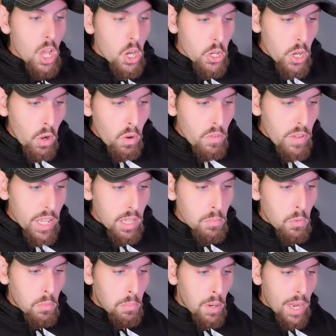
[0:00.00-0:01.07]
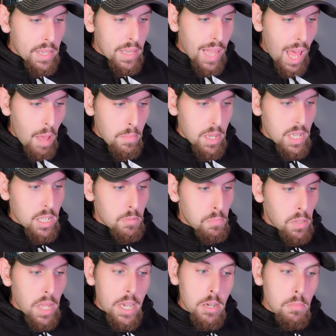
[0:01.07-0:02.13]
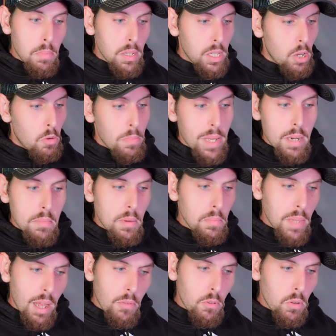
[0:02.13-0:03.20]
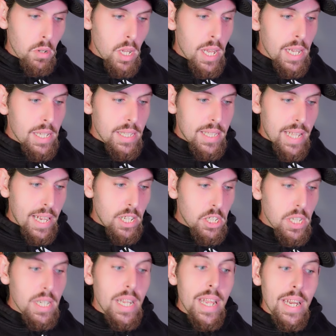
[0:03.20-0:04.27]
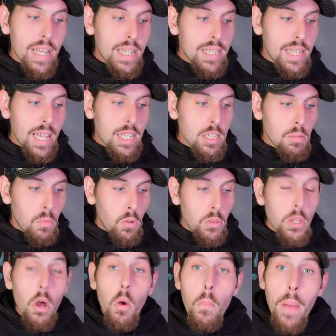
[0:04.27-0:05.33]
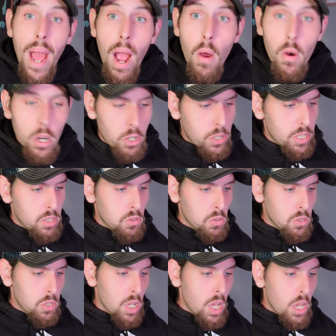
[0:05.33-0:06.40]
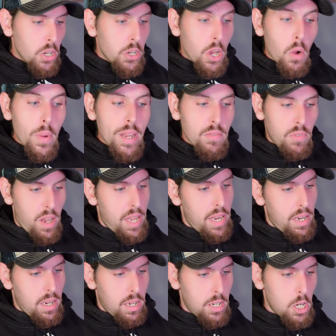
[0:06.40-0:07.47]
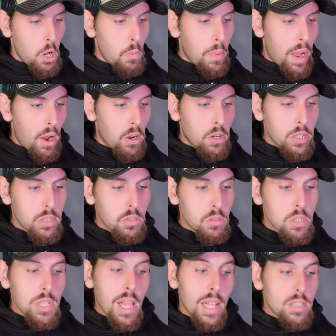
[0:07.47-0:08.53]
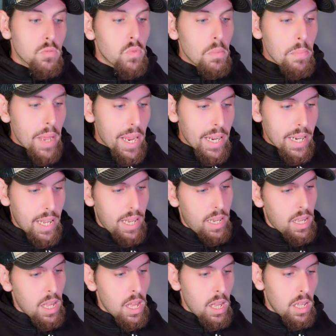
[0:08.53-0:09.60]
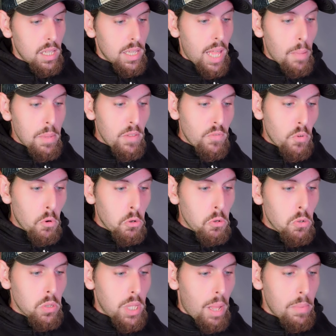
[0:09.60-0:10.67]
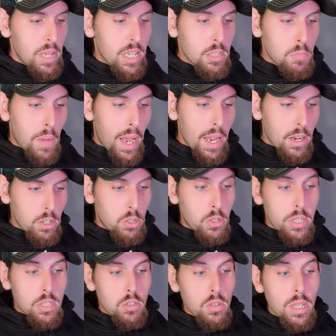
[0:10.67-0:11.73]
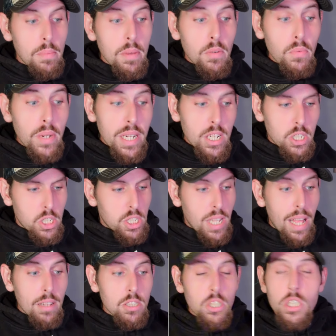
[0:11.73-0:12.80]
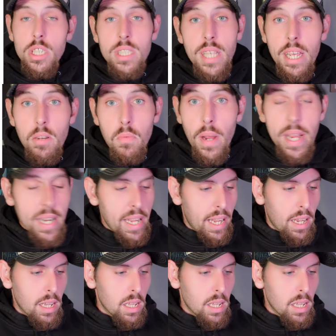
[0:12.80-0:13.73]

No available bread lobbies. Player below minimum level. Station inaccessible. No power crystals. No invite. No power crystal slots remaining. Lobby full. Lobby expired. Crystal limit reached. Sounds just like raiding.